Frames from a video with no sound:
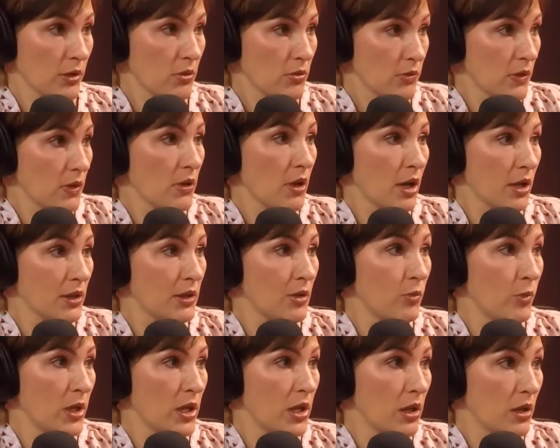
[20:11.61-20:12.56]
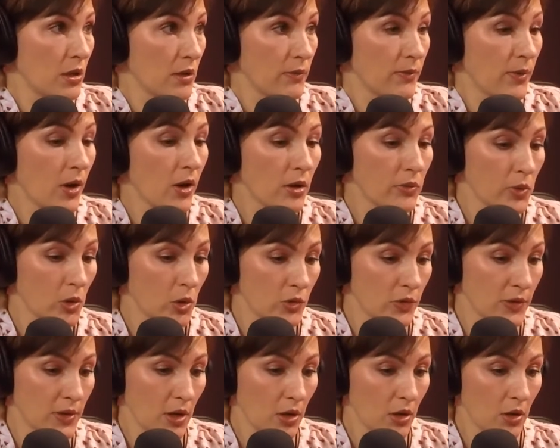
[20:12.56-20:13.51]
There's a lot that we give of
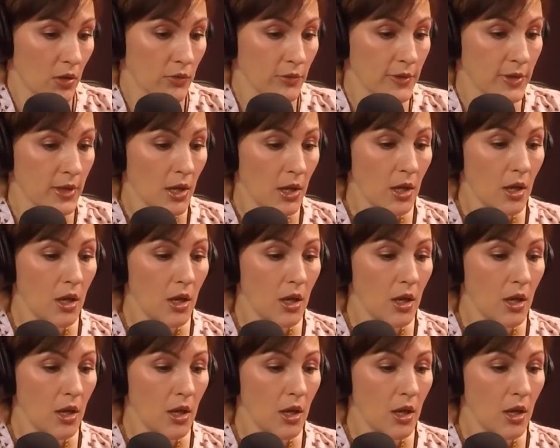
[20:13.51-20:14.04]
ourselves.